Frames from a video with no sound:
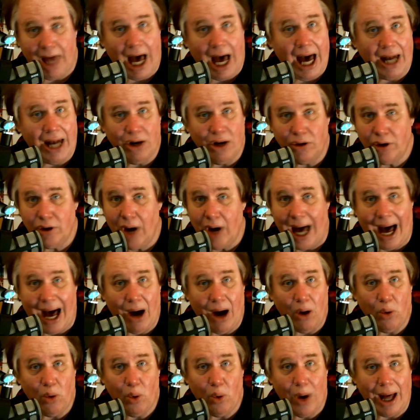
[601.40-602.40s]
I don't know
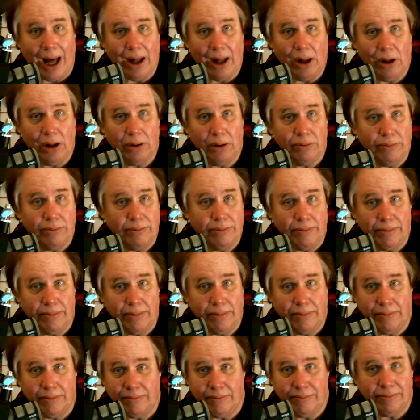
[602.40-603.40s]
how well
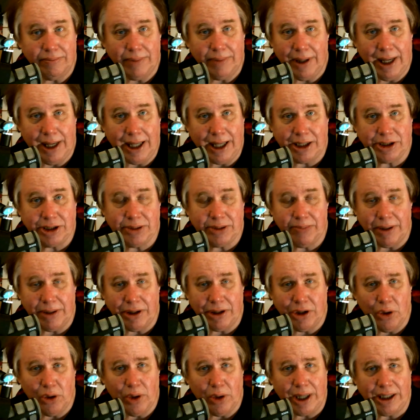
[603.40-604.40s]
it's
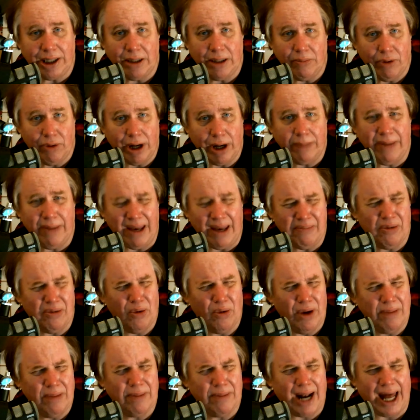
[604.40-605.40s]
been doing to bring
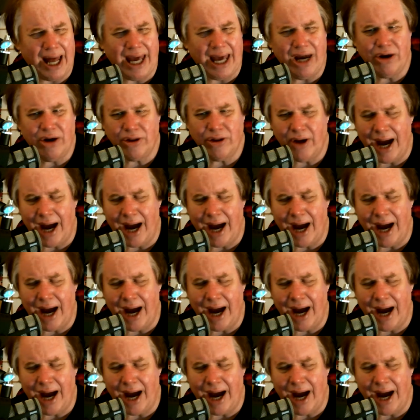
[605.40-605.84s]
people in, but I hear